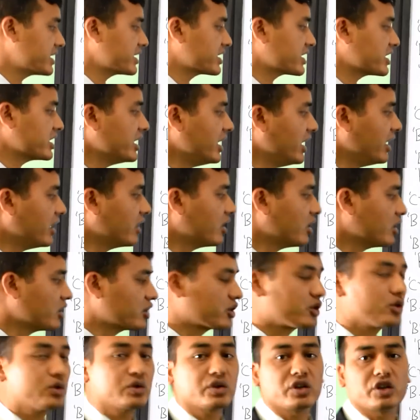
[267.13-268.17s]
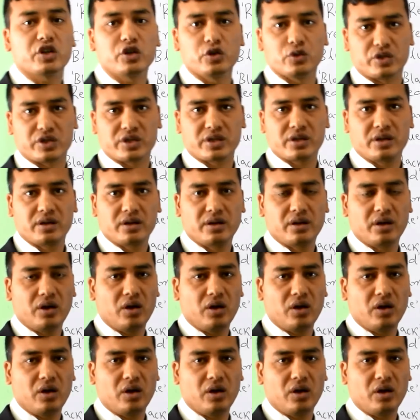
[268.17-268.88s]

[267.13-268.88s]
is illegal to use.